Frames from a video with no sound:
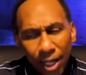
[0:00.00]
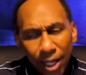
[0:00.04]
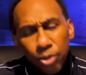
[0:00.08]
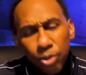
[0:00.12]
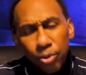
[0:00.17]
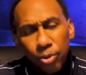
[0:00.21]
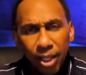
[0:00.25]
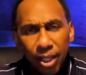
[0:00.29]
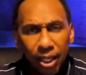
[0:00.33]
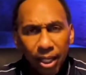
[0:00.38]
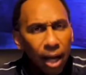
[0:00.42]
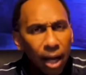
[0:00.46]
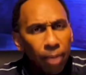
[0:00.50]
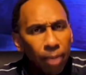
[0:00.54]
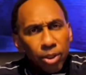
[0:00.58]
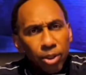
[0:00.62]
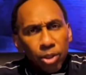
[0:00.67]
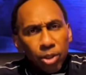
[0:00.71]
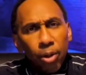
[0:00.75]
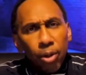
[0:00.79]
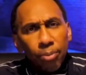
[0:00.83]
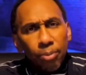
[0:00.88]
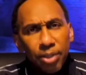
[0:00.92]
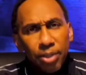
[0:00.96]
so that's the
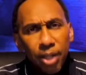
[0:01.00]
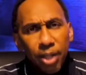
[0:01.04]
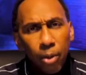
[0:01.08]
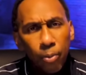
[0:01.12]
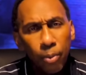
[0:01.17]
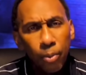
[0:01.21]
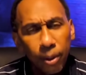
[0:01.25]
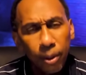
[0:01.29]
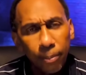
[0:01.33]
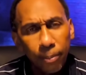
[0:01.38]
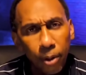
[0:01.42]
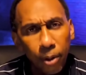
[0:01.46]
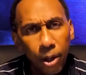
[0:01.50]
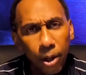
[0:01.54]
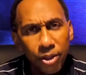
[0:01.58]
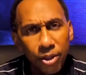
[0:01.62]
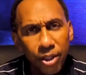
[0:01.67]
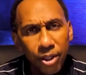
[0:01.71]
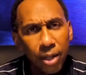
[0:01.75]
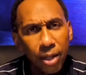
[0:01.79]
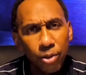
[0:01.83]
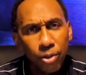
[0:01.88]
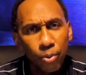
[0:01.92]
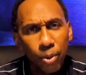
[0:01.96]
video right there, guys. A
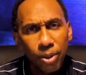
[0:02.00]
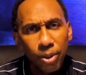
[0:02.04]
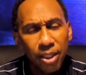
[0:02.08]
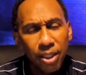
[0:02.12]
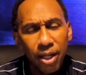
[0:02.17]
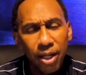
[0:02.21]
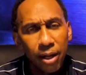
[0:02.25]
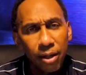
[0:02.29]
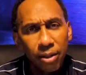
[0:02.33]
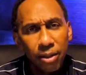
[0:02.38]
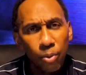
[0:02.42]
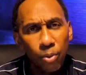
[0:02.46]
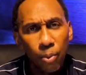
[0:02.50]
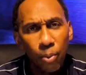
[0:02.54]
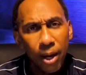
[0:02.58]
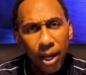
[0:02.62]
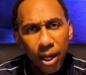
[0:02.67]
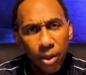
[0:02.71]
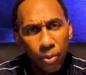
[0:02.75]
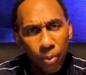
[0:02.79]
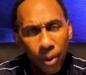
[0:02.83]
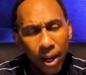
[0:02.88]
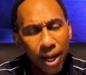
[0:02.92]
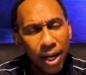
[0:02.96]
lot of blog sites was
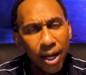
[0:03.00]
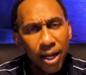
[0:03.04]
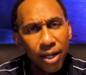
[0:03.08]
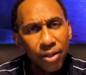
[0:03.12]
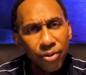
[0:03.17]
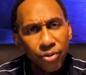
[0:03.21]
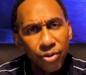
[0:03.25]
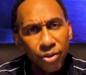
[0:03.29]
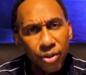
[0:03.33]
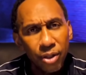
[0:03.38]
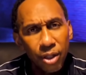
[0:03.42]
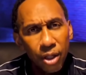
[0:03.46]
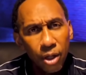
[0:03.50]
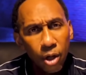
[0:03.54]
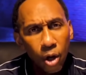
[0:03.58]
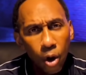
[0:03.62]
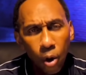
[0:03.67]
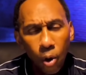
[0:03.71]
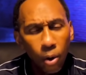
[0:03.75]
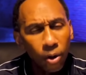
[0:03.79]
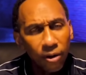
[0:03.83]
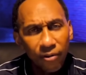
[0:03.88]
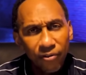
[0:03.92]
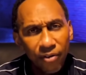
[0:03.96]
picking it up,
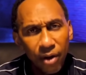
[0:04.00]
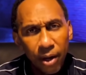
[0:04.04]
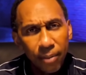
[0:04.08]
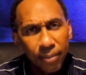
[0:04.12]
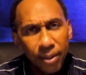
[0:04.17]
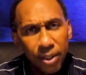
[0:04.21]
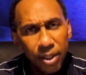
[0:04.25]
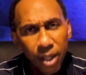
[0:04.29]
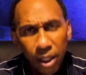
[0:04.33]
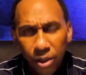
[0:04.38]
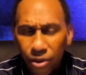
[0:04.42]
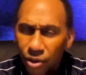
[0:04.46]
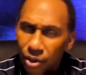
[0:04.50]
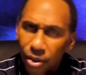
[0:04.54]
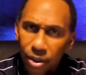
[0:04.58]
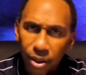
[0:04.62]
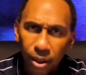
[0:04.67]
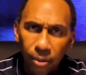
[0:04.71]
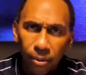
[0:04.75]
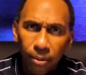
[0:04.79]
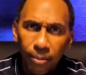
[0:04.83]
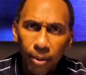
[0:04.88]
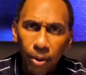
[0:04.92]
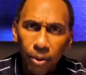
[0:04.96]
saying that
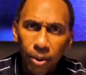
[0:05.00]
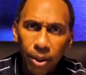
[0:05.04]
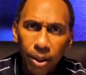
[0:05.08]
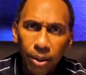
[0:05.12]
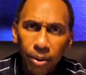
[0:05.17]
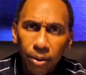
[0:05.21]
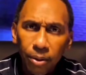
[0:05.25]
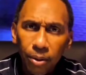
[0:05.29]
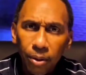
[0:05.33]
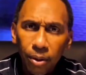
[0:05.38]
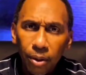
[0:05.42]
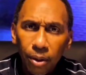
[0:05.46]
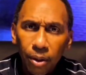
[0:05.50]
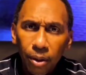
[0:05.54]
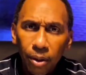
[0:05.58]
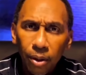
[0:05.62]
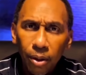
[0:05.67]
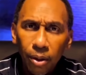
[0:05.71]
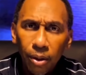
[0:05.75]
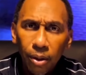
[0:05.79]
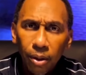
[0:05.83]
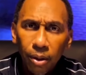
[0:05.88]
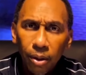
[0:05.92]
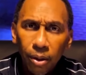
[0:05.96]
Stephen A. Smith
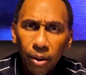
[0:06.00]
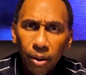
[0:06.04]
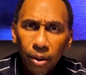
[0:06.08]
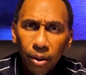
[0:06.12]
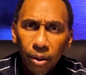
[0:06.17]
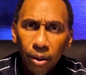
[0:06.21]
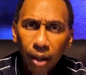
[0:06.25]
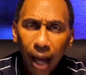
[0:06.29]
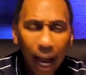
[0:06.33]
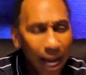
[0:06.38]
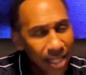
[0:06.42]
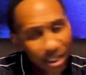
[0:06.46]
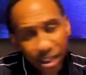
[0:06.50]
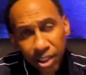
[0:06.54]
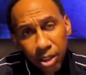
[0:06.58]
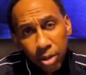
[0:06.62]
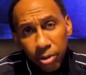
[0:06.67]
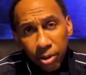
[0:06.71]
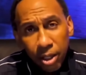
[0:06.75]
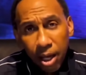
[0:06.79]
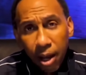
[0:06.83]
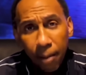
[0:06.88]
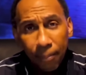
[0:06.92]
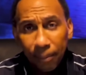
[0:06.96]
exposed
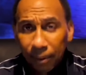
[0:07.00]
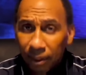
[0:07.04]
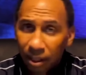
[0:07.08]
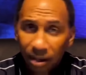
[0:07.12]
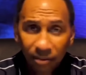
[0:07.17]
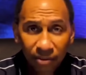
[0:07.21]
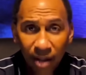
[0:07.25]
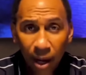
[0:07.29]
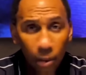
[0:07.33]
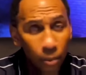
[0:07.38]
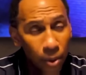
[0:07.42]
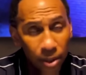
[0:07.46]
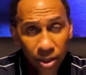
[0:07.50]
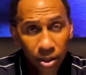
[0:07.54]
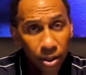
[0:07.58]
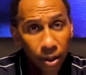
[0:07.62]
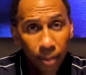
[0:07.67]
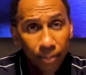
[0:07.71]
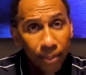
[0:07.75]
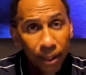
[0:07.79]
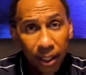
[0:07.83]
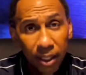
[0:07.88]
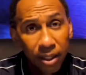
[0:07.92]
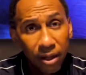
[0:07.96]
LeBron James for not
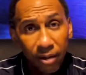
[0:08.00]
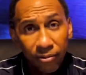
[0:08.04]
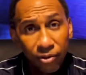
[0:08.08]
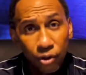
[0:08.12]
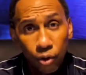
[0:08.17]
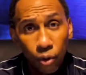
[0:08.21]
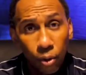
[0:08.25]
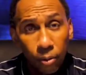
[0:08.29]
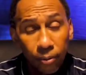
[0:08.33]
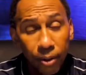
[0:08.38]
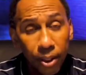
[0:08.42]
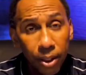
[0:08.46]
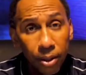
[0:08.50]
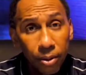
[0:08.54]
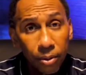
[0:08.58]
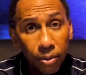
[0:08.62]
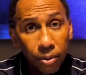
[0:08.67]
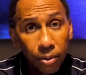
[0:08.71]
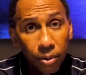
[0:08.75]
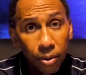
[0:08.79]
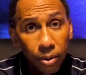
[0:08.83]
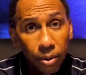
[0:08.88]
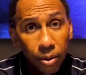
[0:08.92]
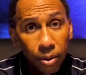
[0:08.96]
going to Kobe Bryant's
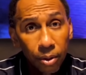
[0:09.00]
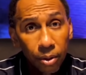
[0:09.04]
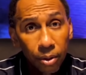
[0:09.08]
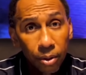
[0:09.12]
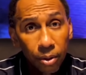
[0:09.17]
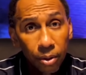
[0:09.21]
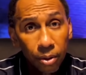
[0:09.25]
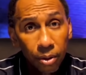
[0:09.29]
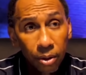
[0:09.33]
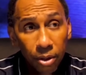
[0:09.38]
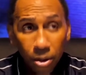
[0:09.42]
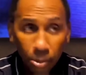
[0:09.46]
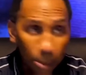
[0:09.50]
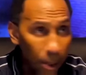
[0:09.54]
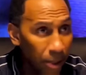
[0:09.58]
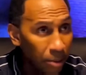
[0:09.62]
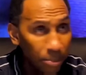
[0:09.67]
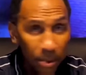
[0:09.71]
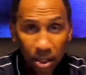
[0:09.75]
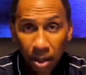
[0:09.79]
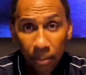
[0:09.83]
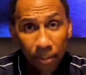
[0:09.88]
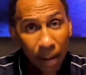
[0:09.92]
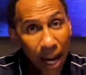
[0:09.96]
memorial.
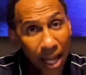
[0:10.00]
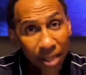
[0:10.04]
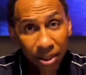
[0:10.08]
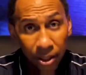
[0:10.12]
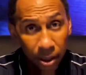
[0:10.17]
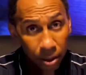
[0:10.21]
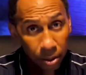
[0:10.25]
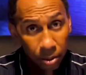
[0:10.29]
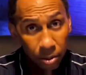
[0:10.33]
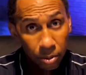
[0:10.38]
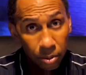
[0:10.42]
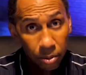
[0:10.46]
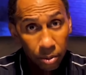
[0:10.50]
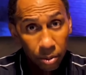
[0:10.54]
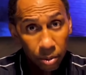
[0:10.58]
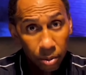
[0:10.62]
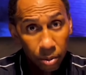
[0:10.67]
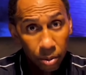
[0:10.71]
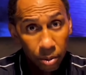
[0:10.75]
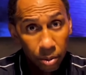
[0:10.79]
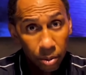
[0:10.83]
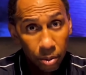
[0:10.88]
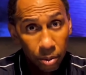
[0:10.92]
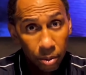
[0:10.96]
But the
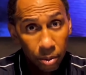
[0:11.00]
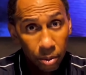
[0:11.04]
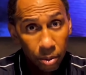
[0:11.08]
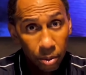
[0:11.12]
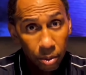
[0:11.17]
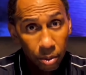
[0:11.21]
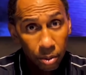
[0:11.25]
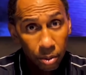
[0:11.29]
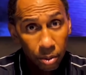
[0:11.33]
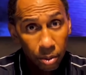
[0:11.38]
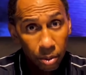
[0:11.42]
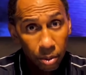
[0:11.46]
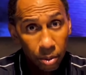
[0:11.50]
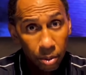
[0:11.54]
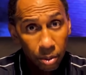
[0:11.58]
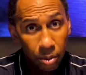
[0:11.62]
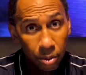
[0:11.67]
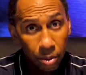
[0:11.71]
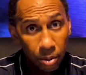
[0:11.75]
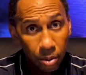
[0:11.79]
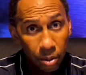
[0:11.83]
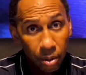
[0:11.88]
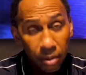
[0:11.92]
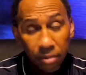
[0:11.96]
information that I have
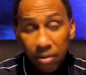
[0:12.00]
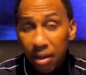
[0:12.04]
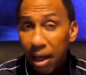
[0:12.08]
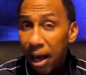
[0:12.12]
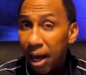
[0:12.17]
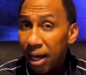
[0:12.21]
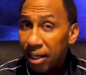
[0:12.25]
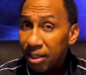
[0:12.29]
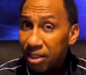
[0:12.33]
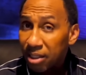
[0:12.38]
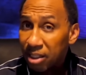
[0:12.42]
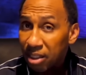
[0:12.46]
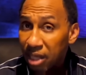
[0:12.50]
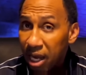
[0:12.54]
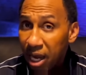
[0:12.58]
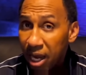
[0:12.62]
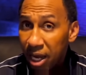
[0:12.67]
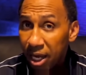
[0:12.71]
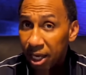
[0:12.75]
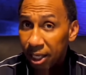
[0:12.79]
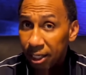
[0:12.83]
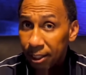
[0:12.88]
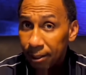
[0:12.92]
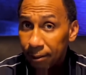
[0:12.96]
says otherwise. As you
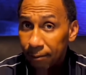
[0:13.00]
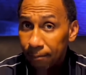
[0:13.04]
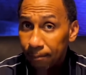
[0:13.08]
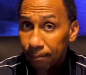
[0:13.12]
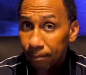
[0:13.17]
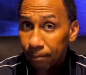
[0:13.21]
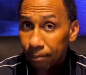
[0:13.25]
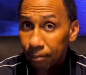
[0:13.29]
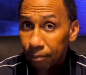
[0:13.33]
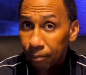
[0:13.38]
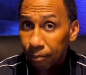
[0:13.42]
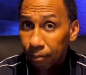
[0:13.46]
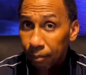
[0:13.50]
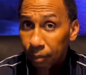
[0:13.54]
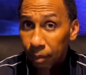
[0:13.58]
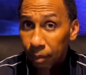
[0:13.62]
can see right here,